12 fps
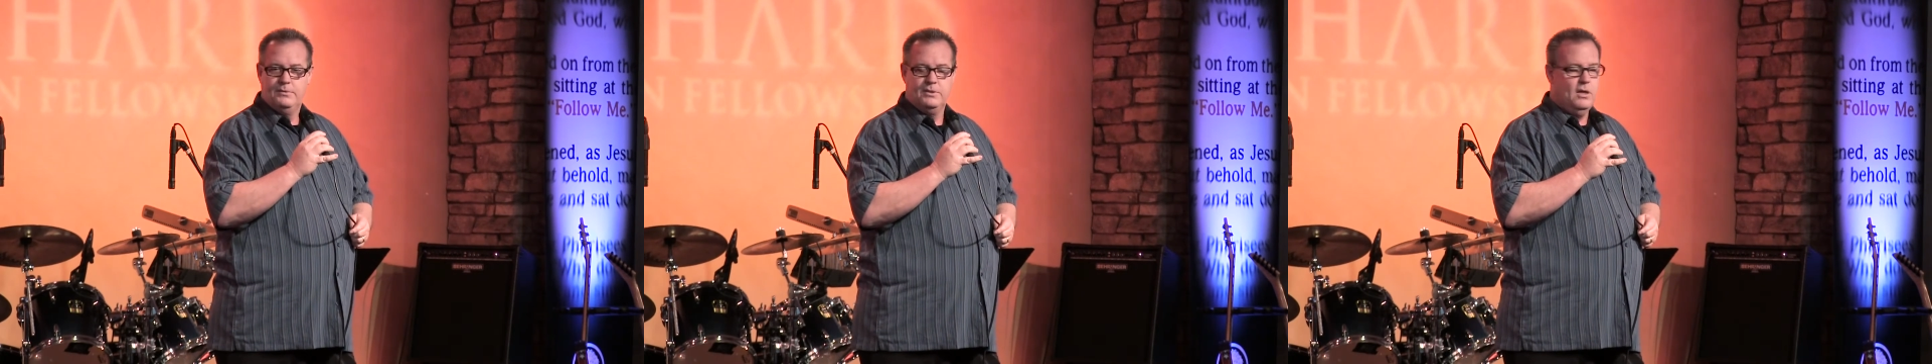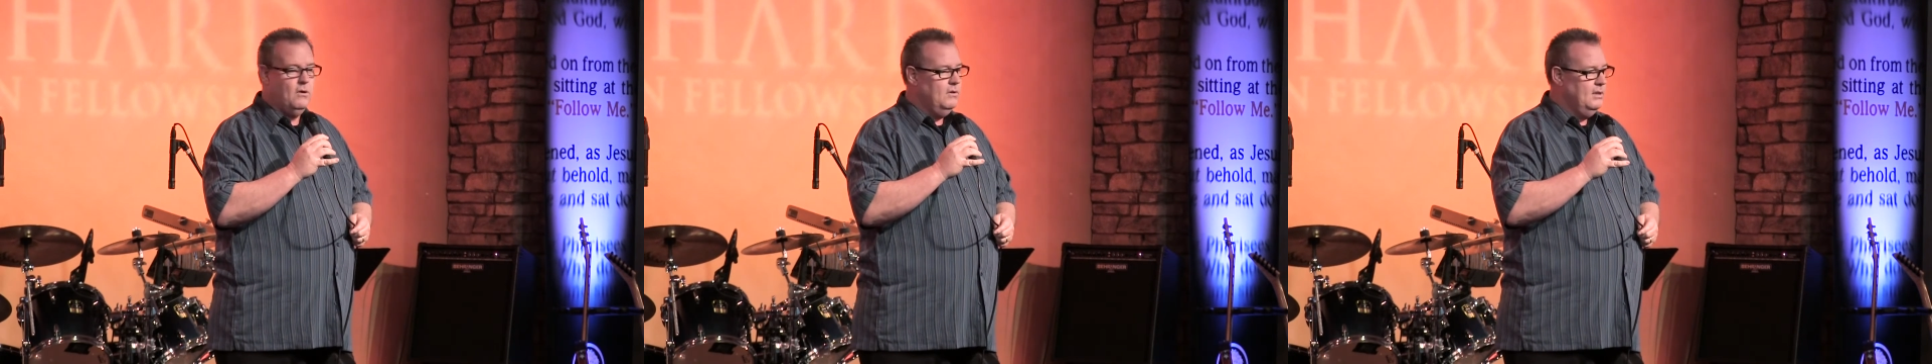
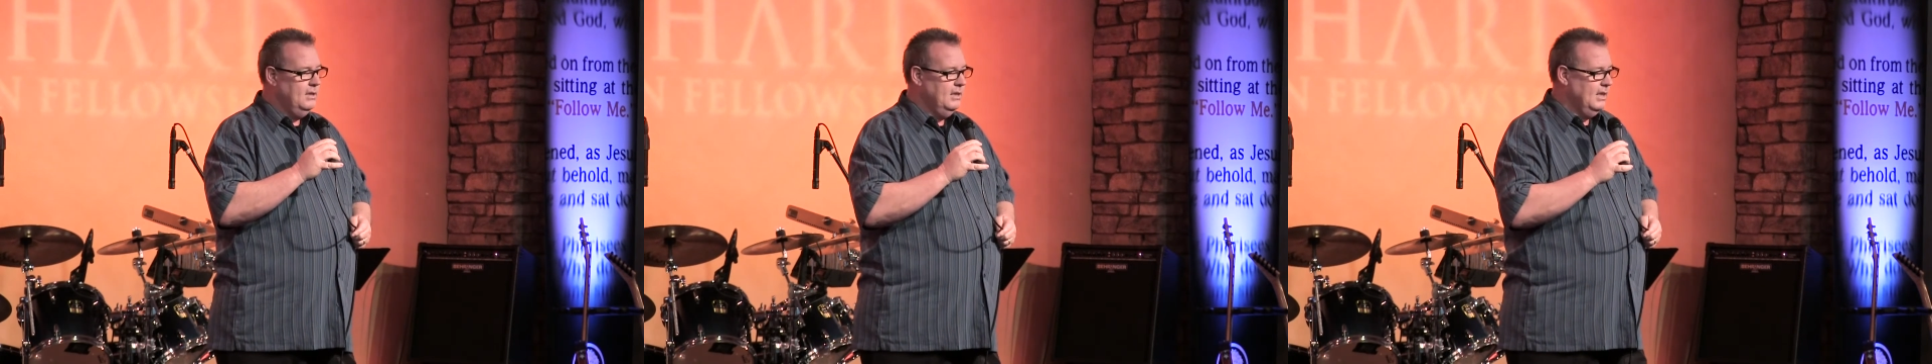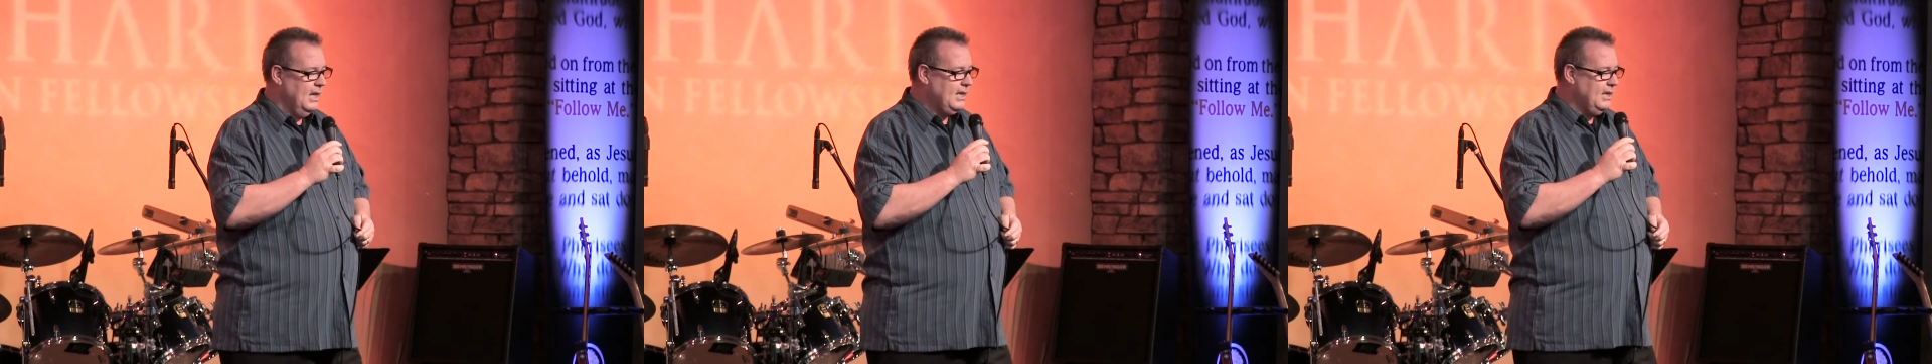So
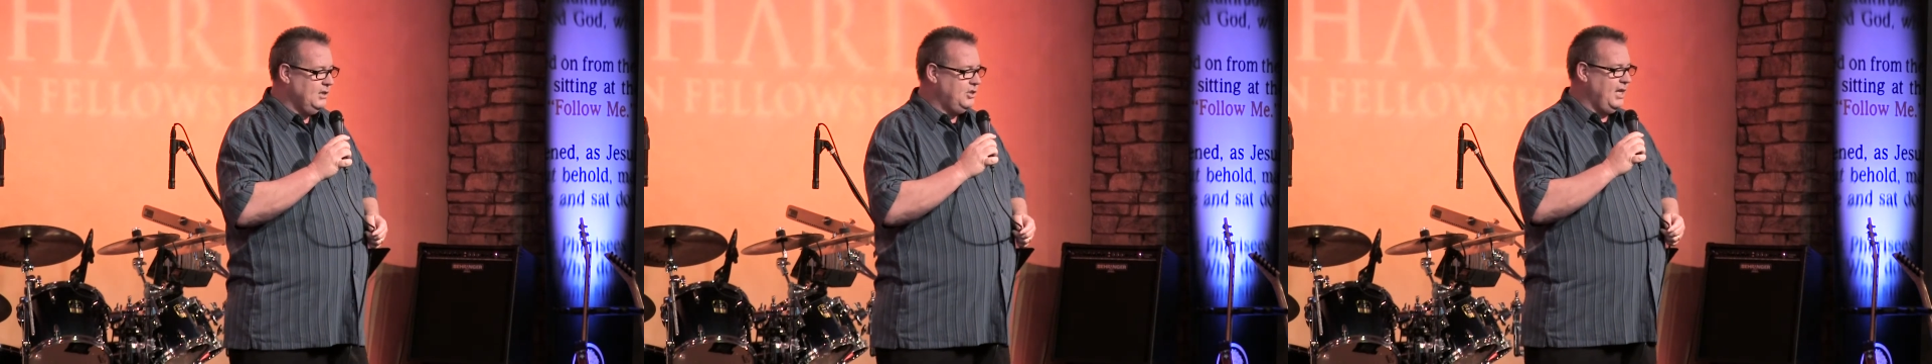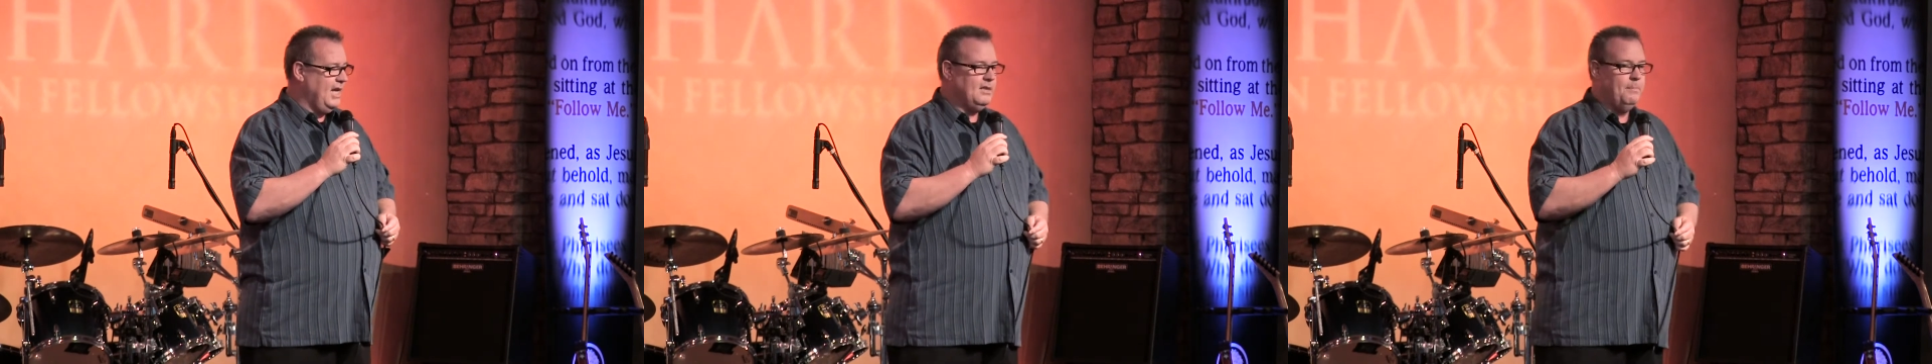luckily
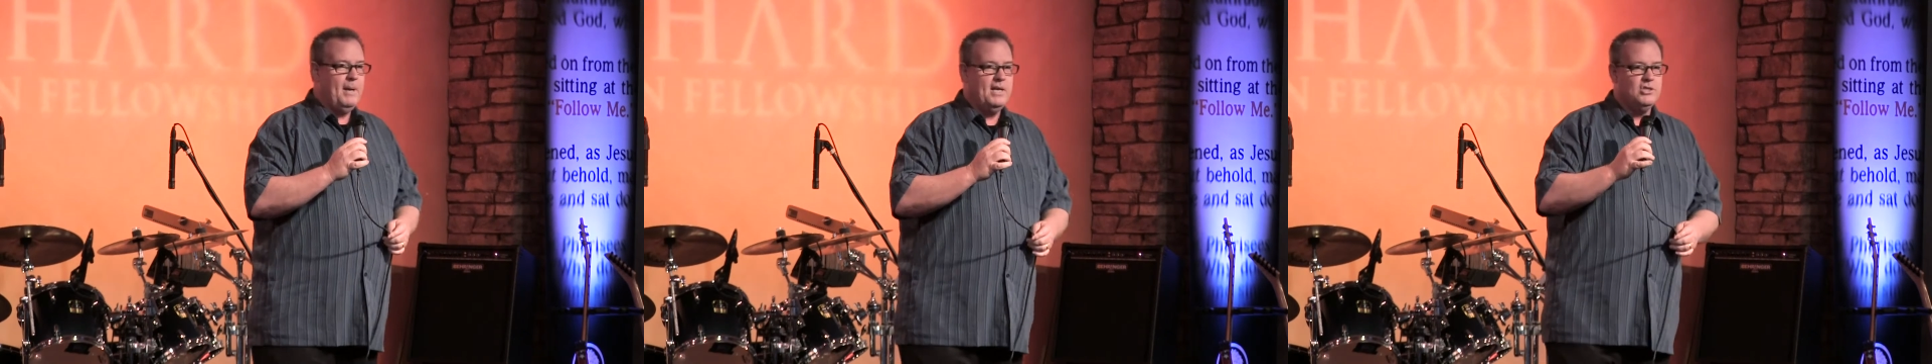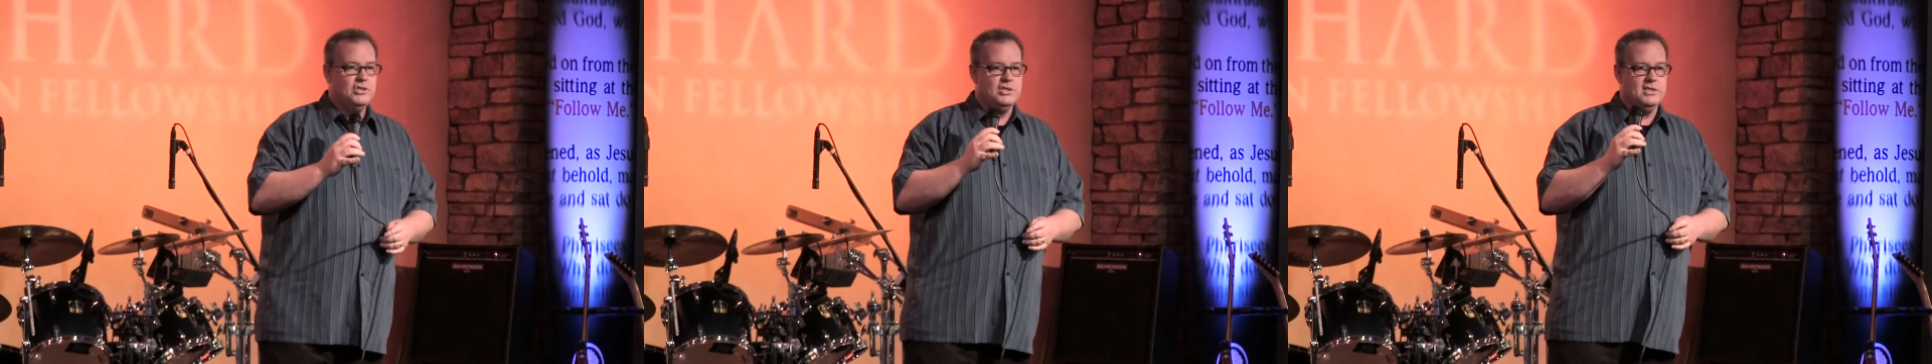she had the
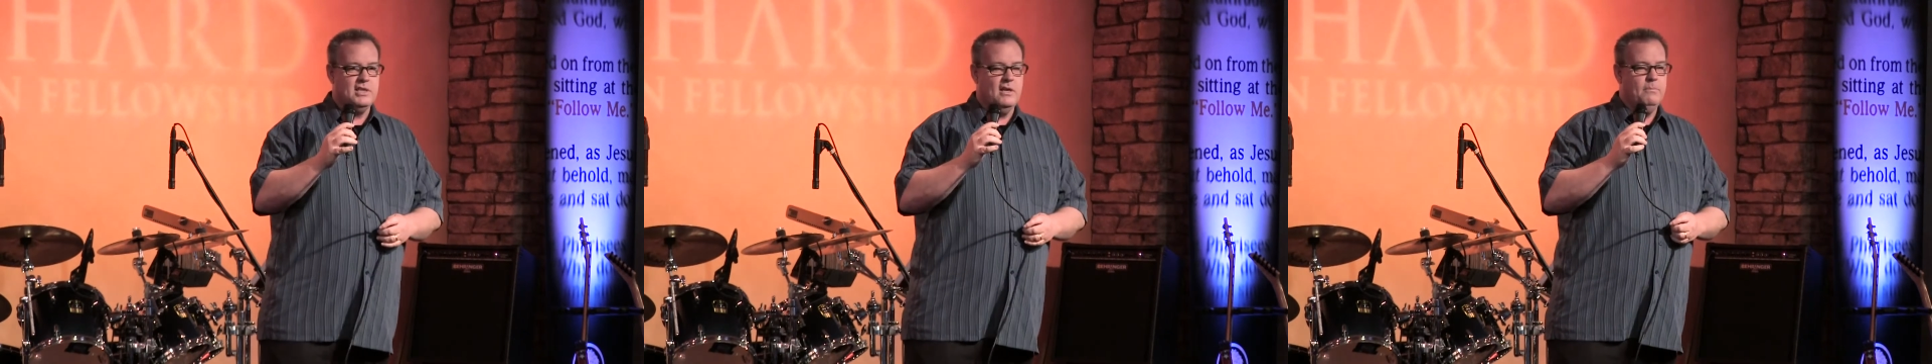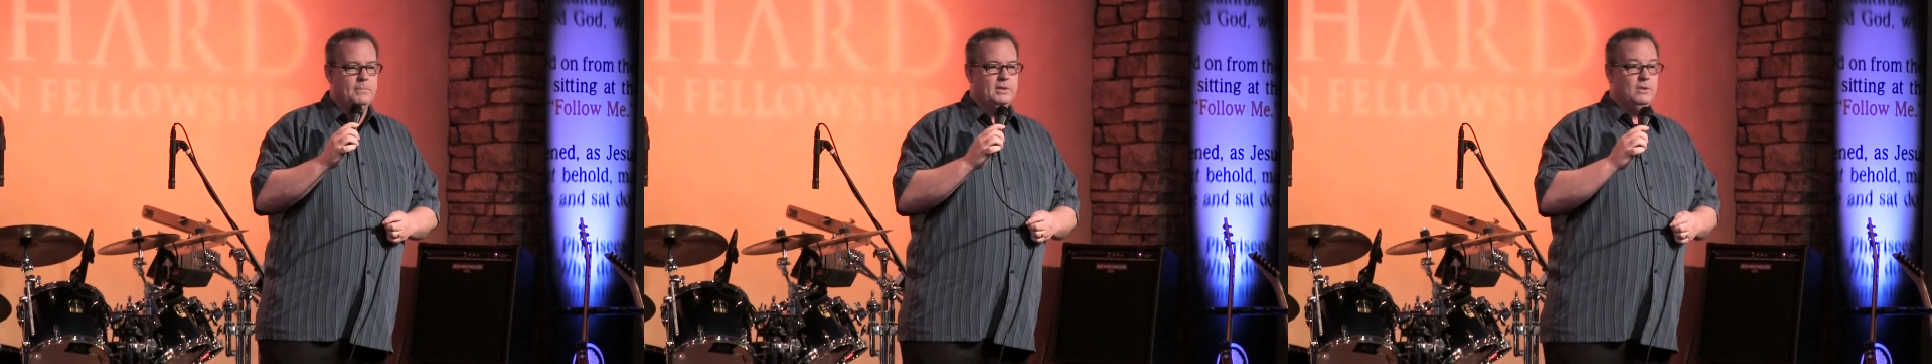patience to stay
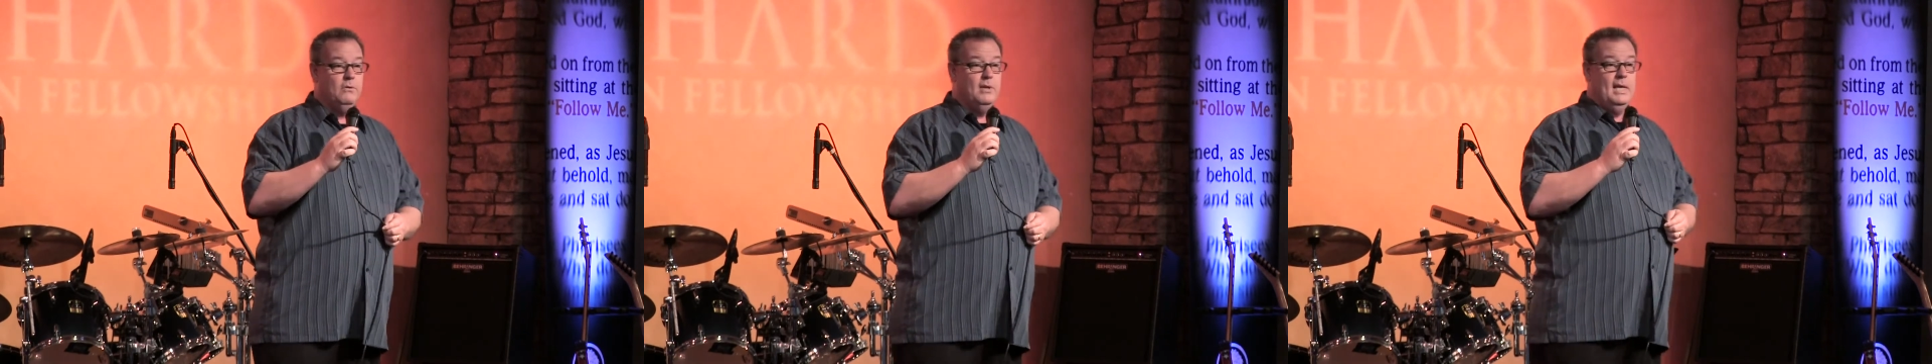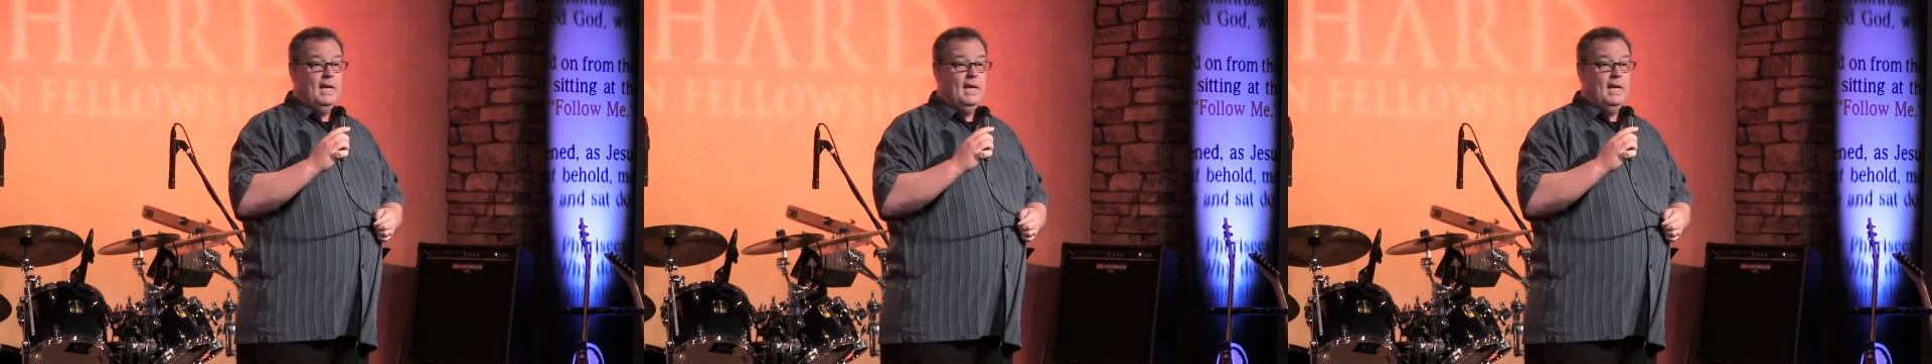with me too.